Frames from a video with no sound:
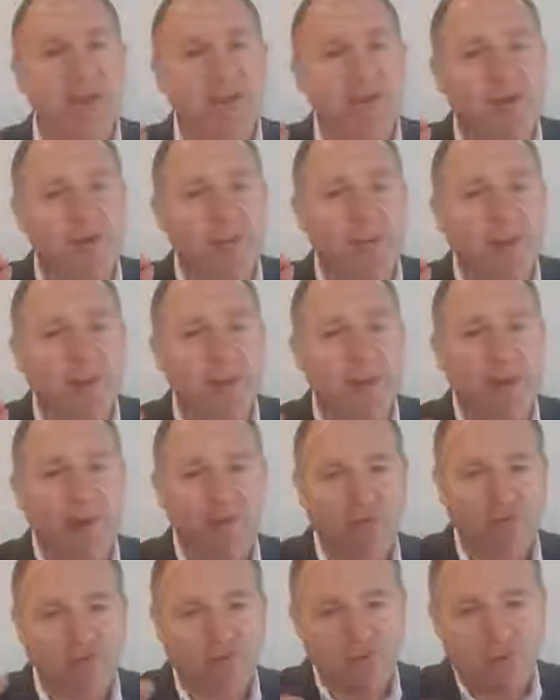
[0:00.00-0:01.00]
your ability to be
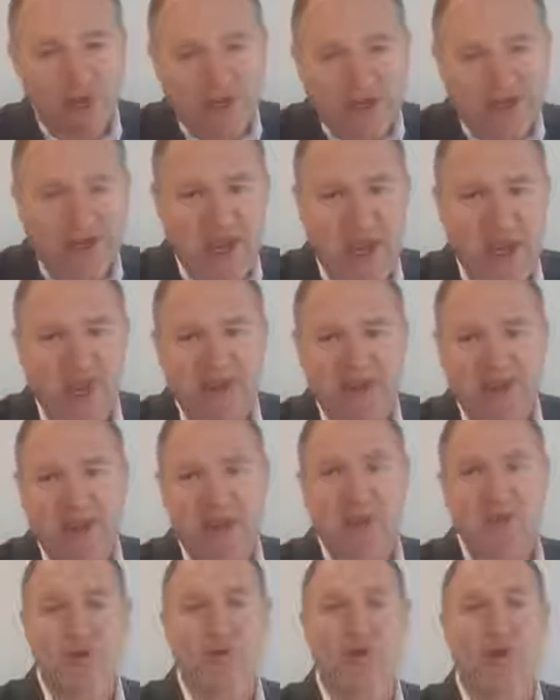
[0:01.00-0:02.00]
able to reach out and
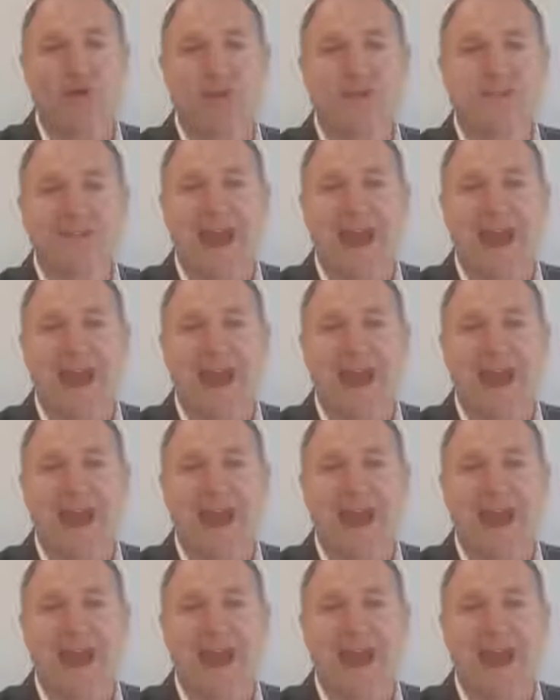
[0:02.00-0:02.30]
get your